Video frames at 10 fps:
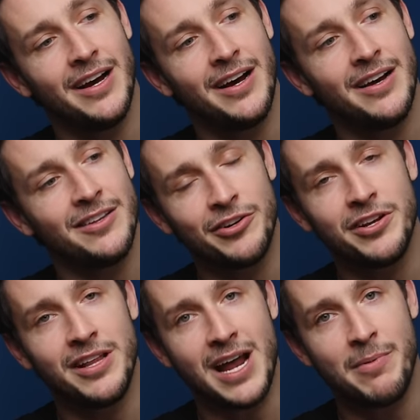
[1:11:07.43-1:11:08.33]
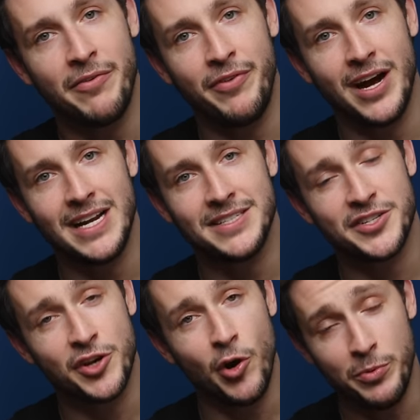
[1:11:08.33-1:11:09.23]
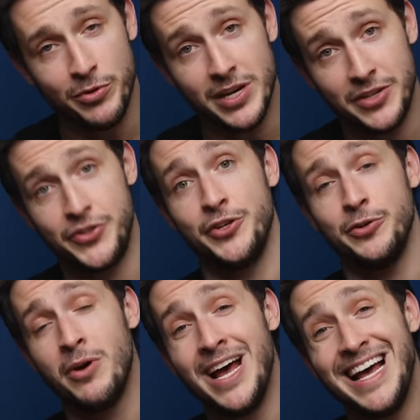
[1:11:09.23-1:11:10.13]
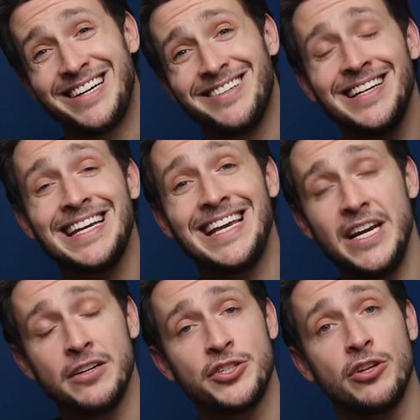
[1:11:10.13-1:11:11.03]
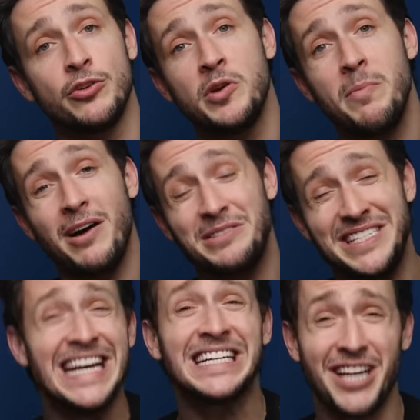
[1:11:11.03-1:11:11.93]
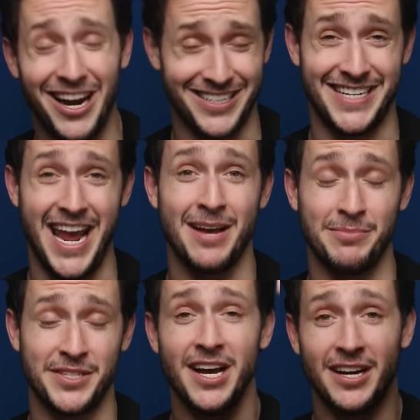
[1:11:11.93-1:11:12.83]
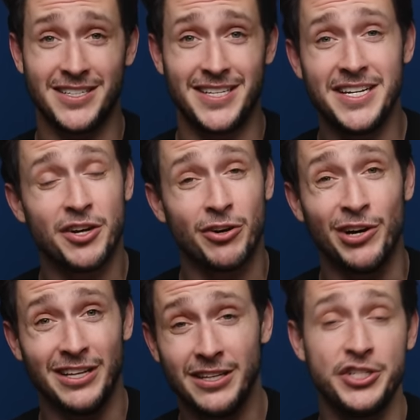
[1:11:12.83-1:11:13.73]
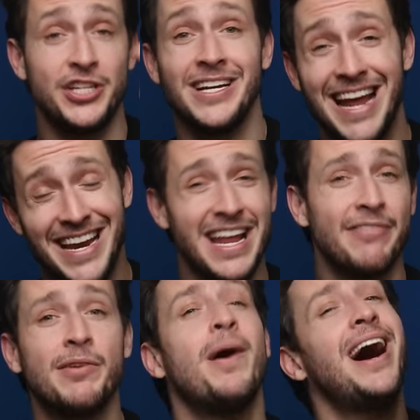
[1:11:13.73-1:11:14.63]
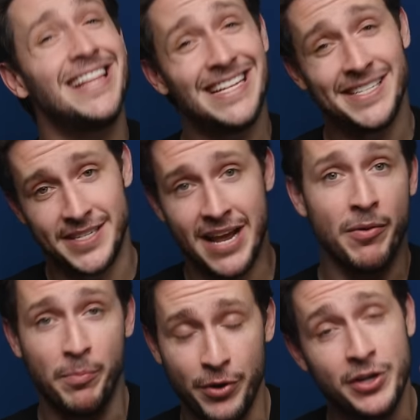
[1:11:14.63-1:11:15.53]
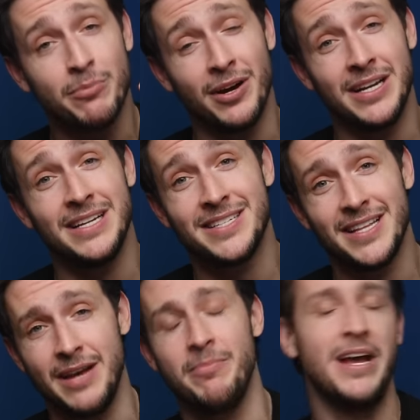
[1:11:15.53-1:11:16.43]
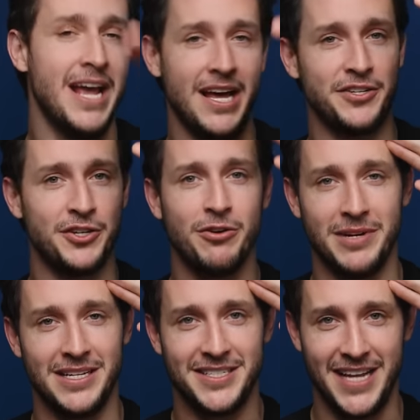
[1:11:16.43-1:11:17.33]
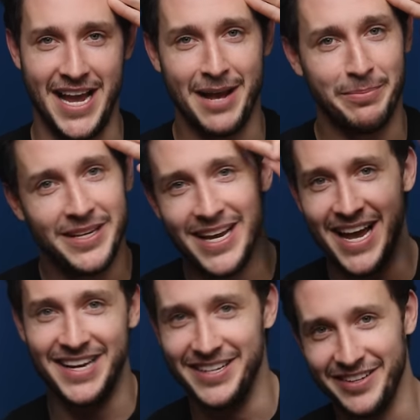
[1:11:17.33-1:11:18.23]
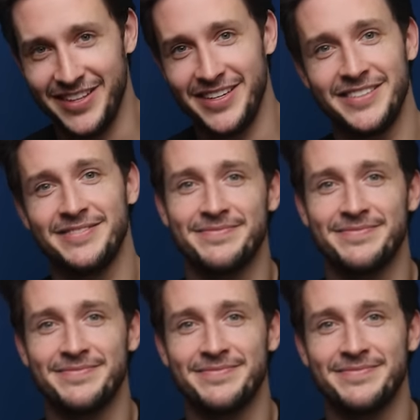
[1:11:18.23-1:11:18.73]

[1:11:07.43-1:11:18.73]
Uh, learned a lot about finances. Hope you did too. Click here to learn about TikTok scams because these are legit. Never buy these, never put your money into them. And as always, stay happy and healthy.